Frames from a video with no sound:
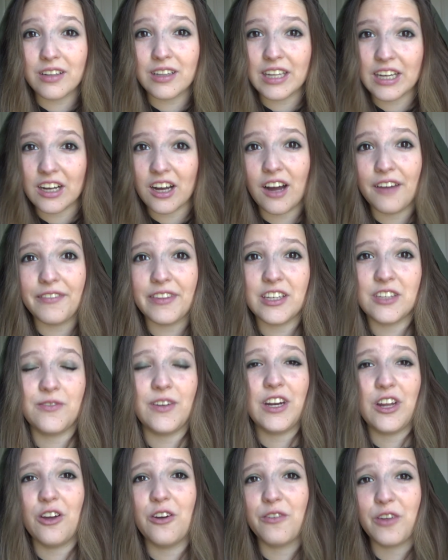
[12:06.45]
Click off this
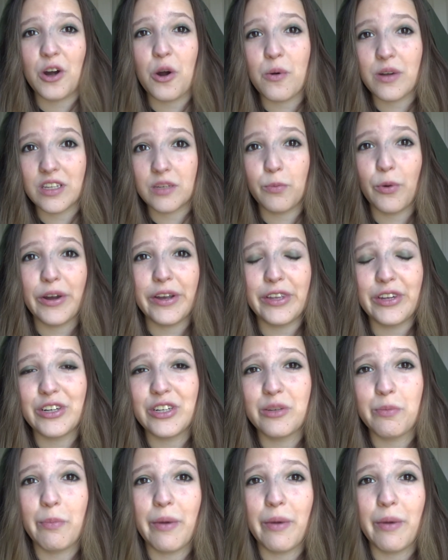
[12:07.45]
video if you don't want spoilers.